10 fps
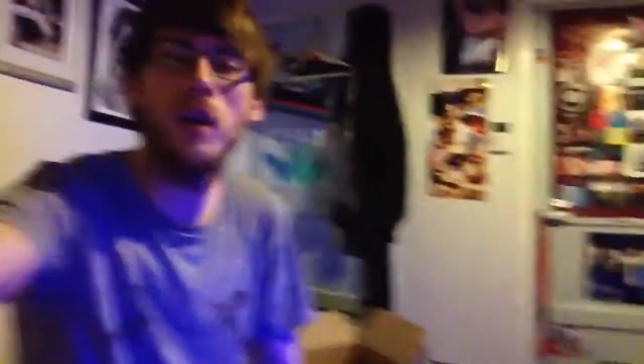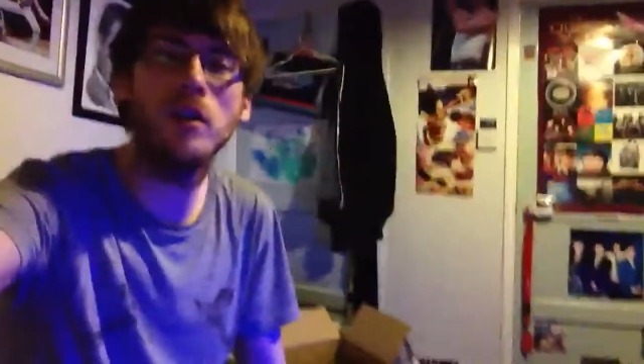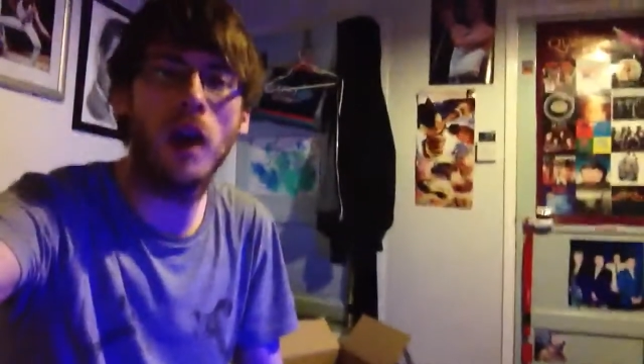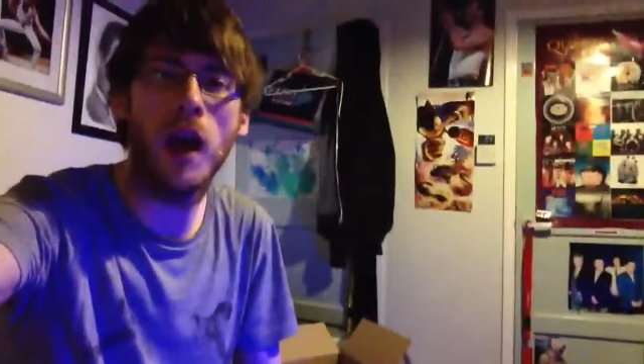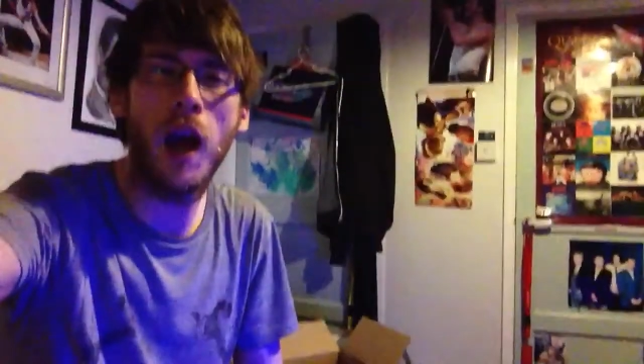
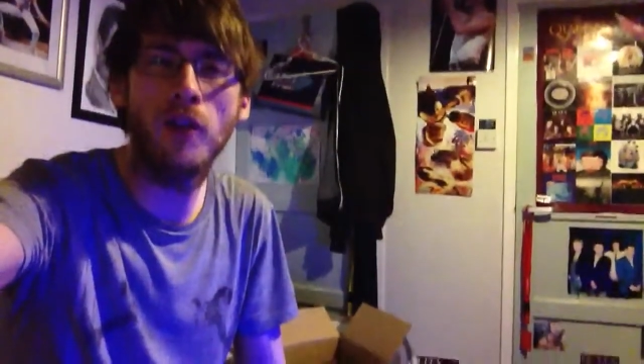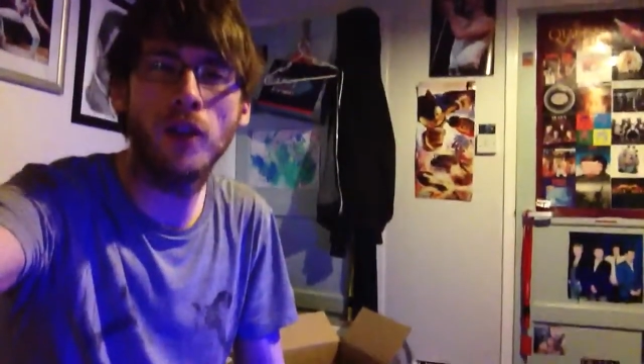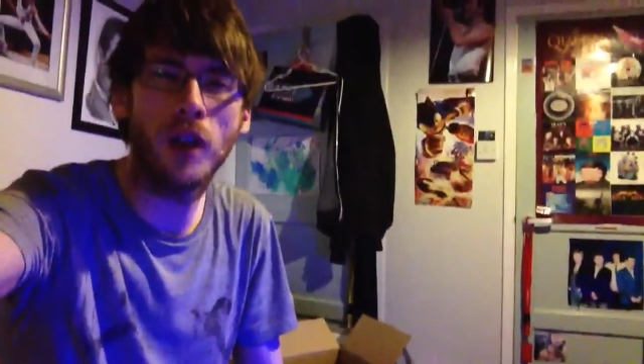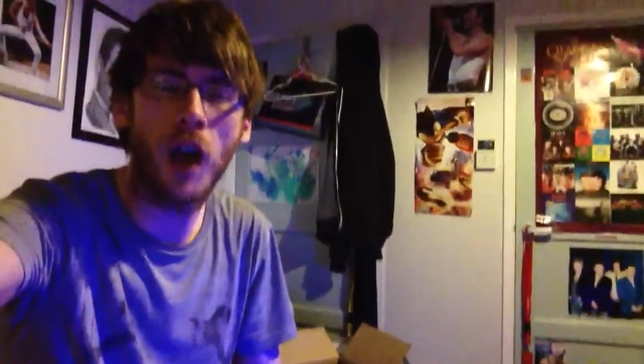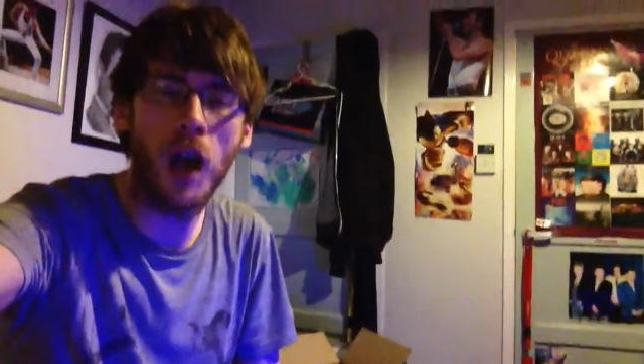is it
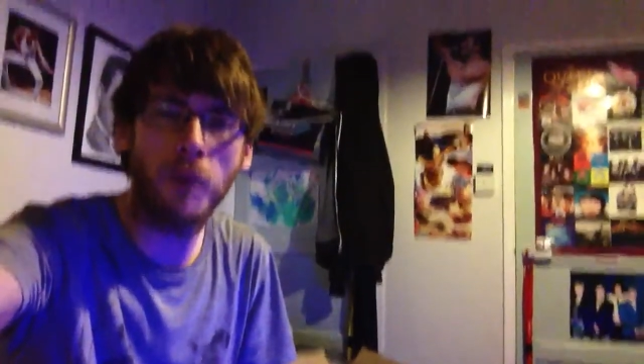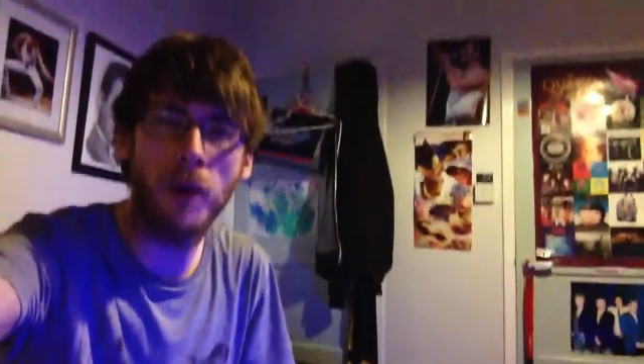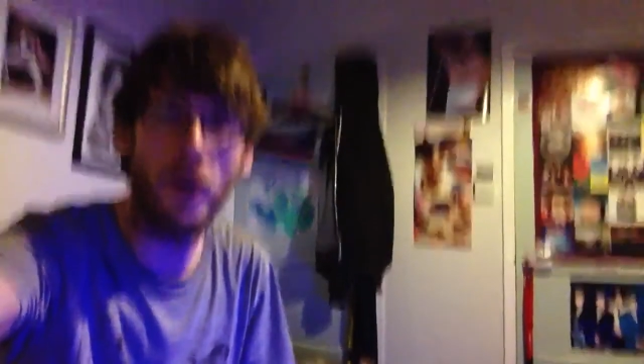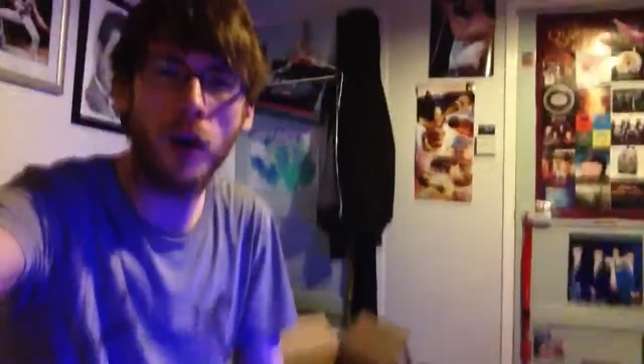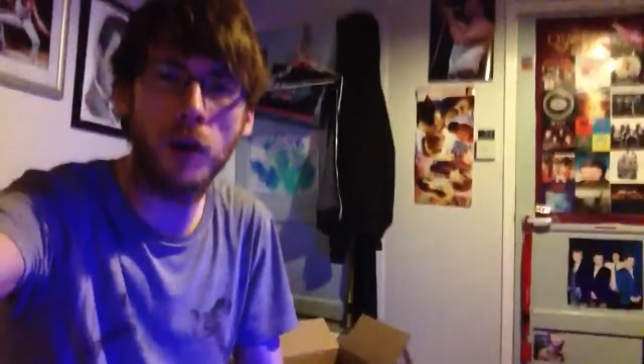every time
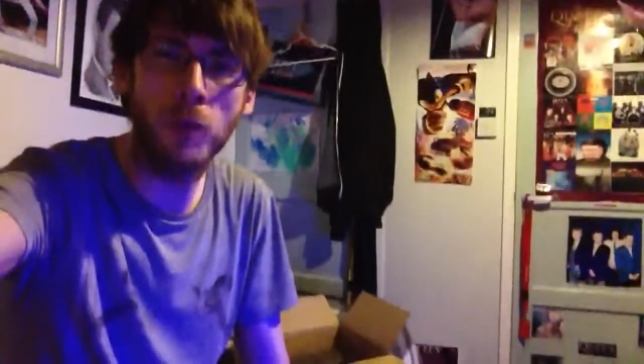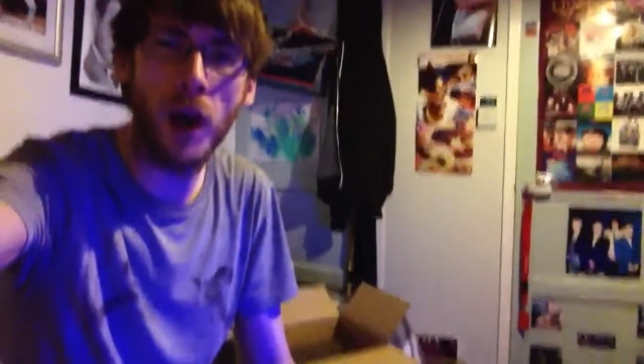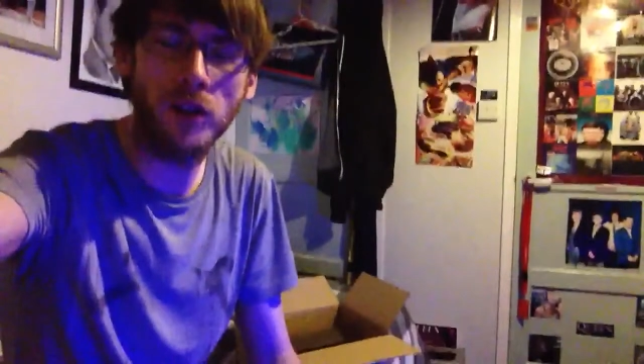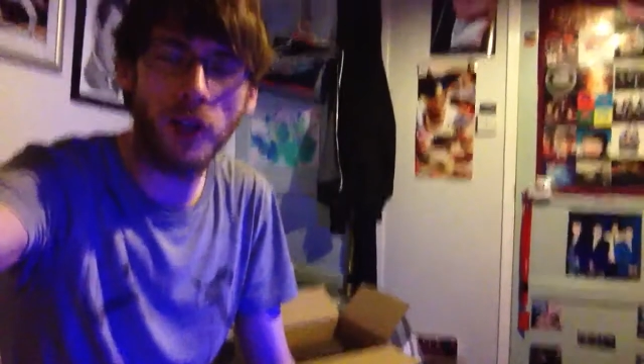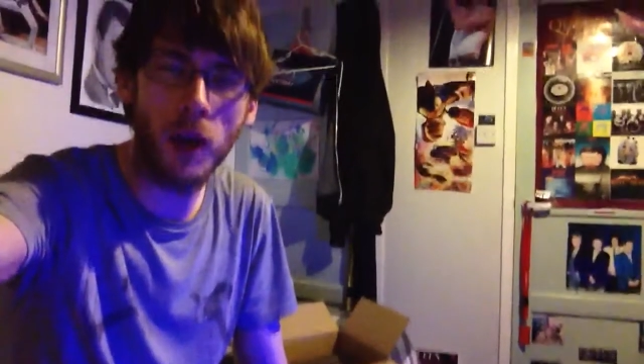I fucking
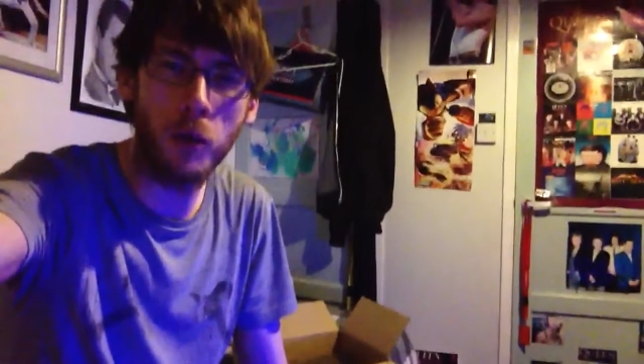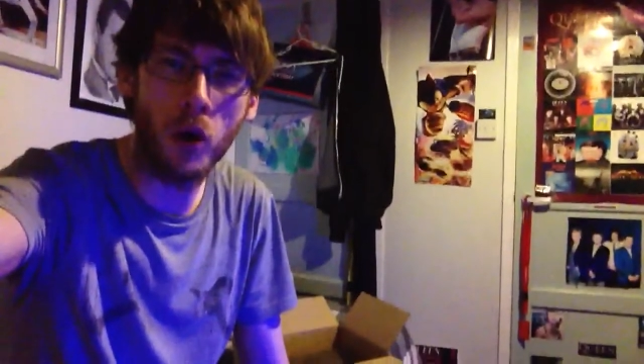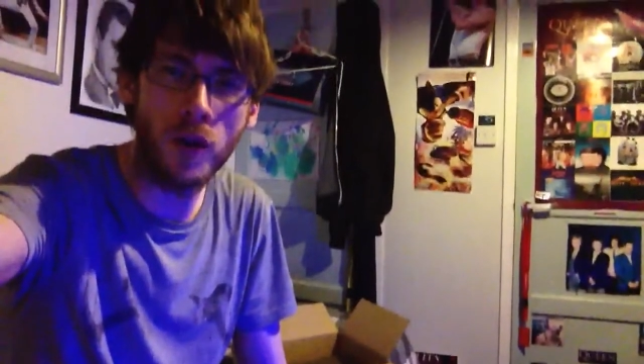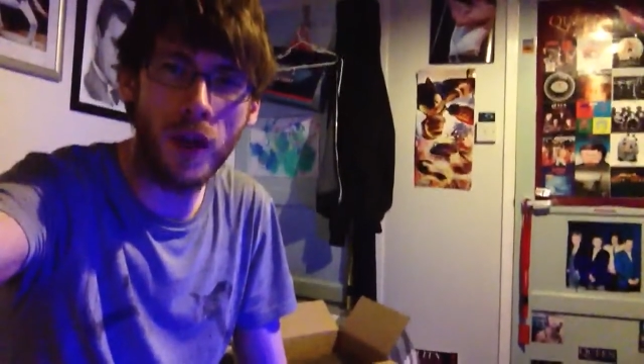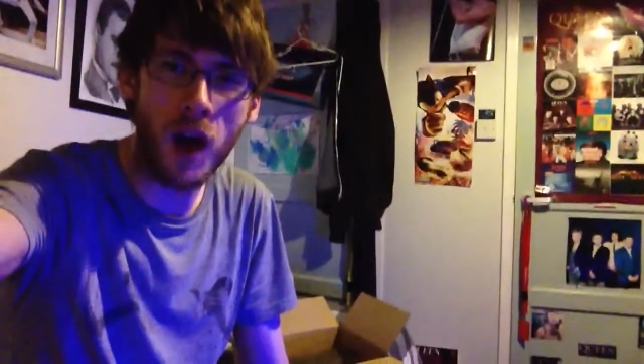press that
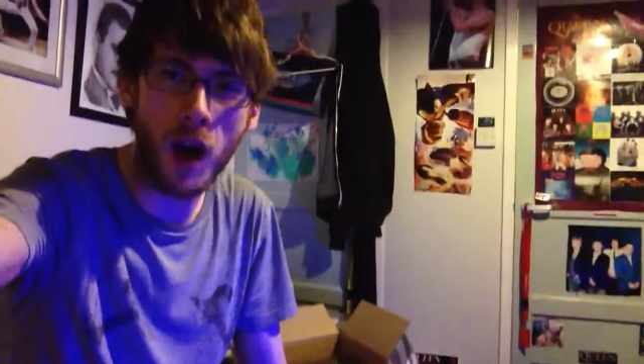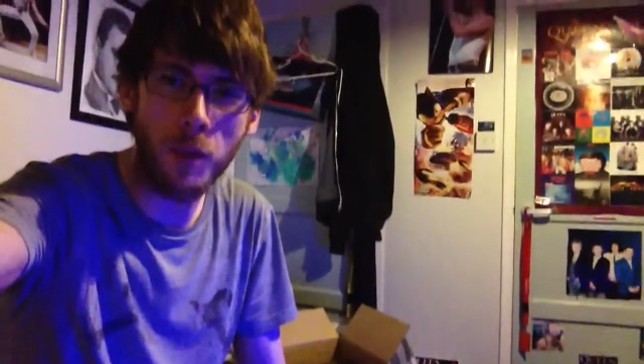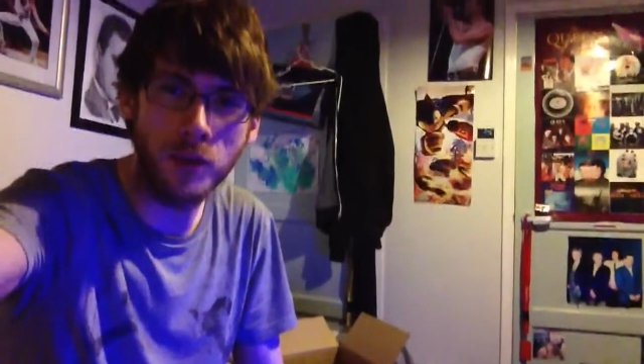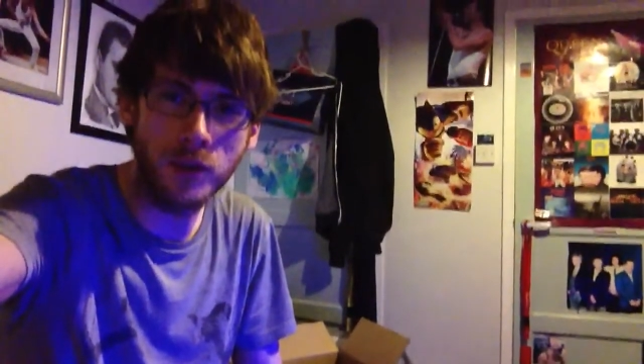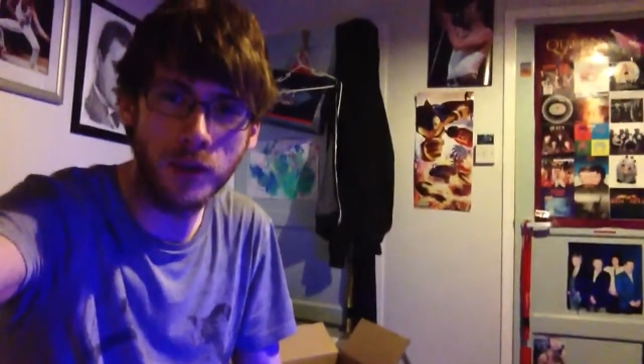button that
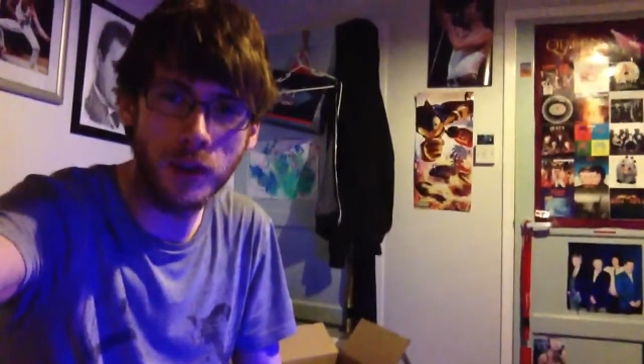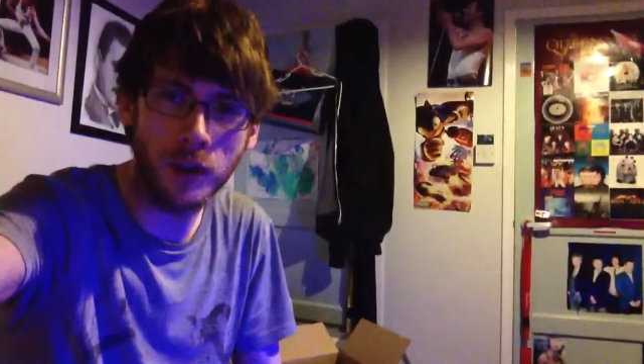happens?